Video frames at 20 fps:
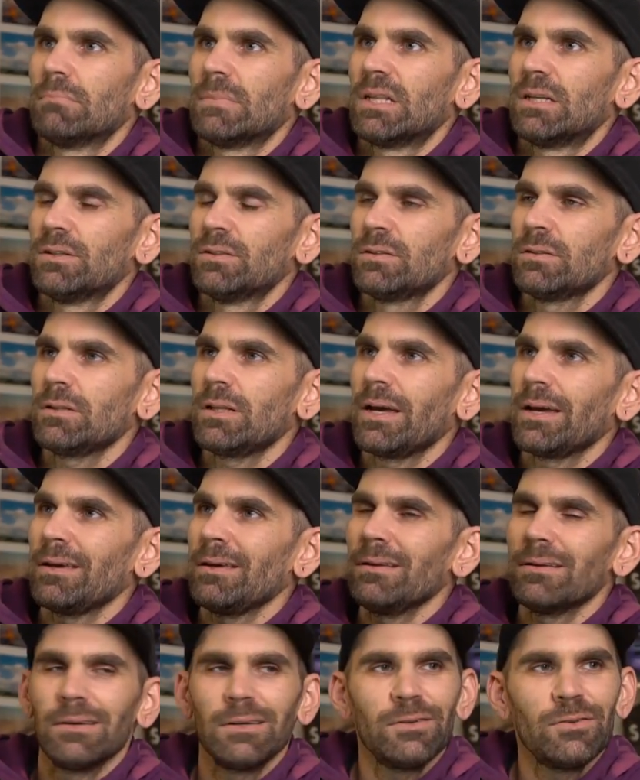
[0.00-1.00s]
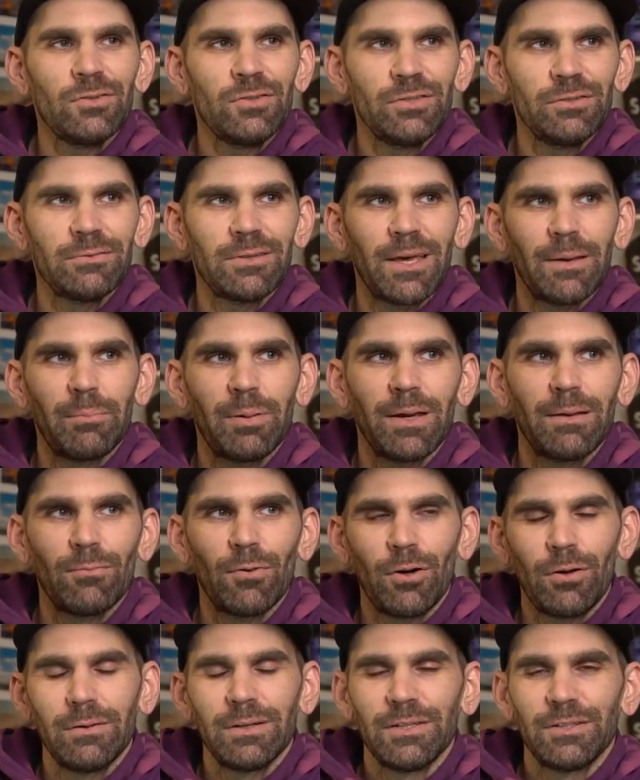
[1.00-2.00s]
So, like, you know, you shoot that
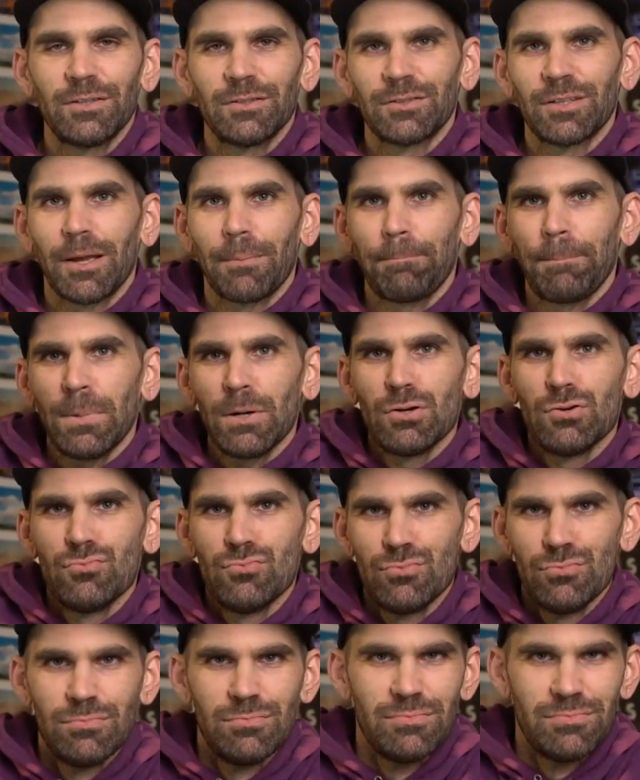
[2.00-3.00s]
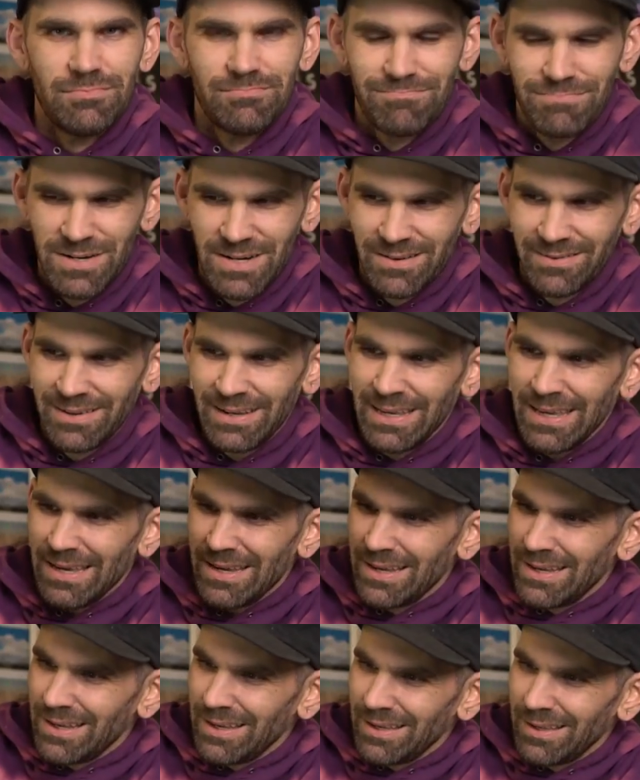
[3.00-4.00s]
paintball and it's just like, boom.
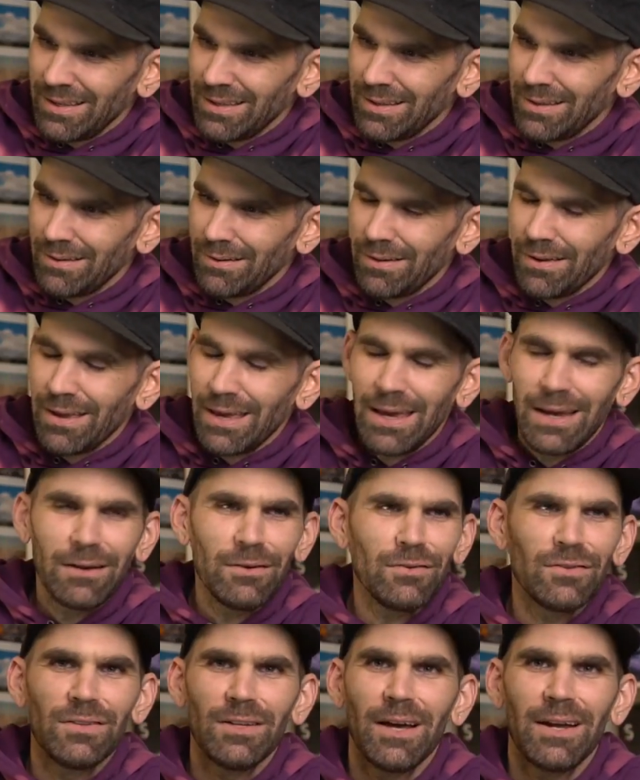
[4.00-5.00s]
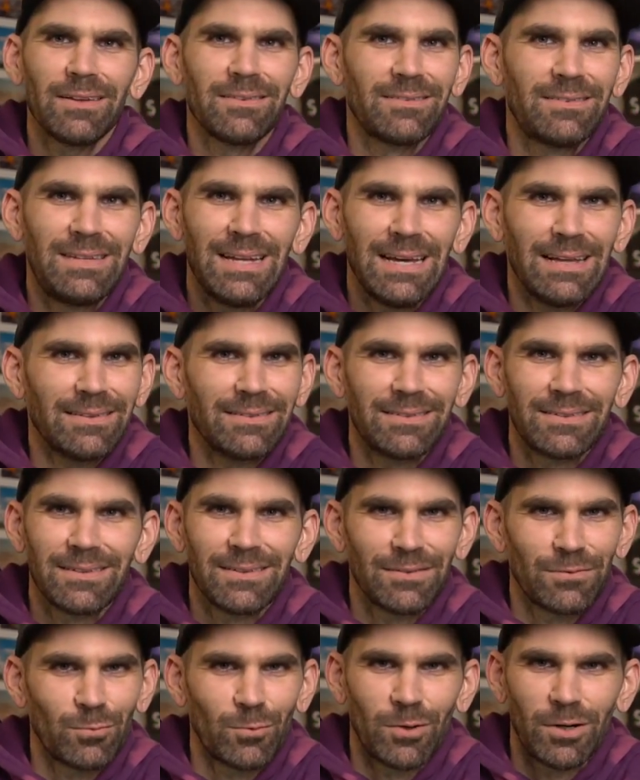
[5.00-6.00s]
Okay, air's not as dense
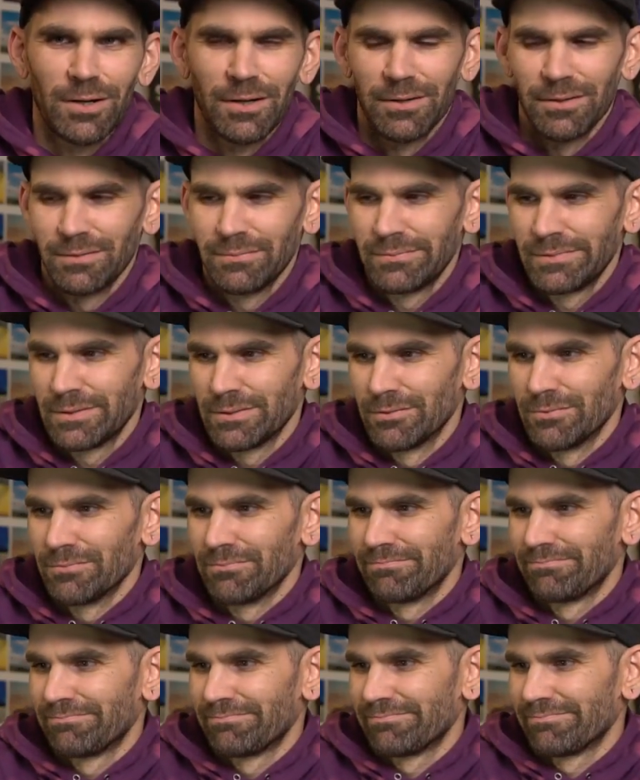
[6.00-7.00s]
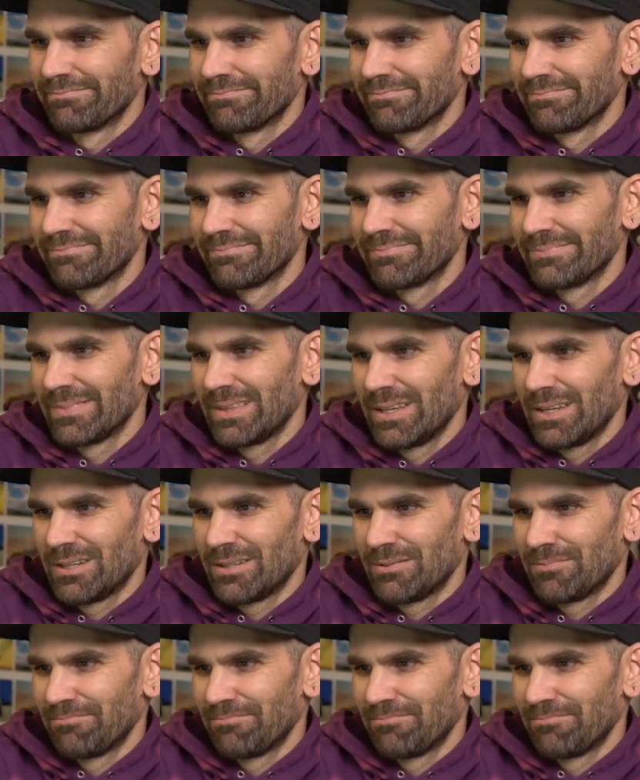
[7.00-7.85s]
as water. So, yeah.